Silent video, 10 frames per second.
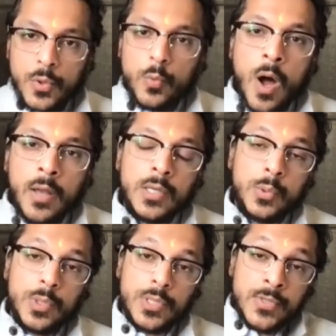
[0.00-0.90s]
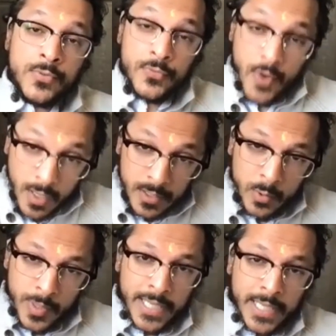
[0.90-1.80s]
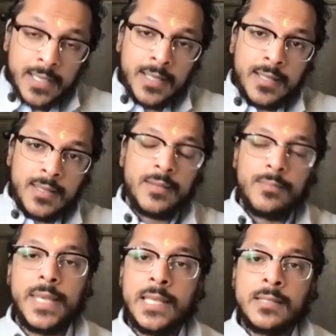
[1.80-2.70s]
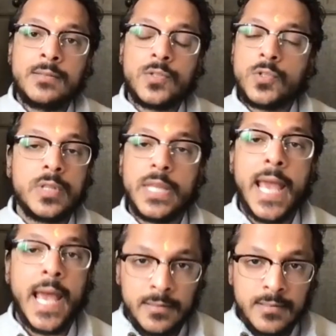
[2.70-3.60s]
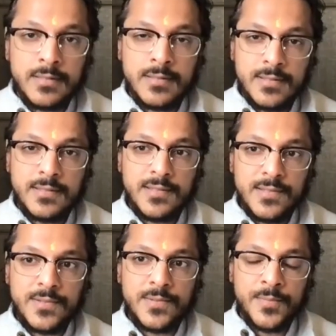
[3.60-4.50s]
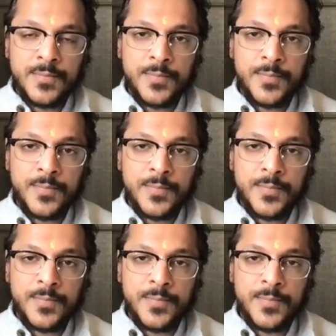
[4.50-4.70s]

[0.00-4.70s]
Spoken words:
the one who is following the means to the ends.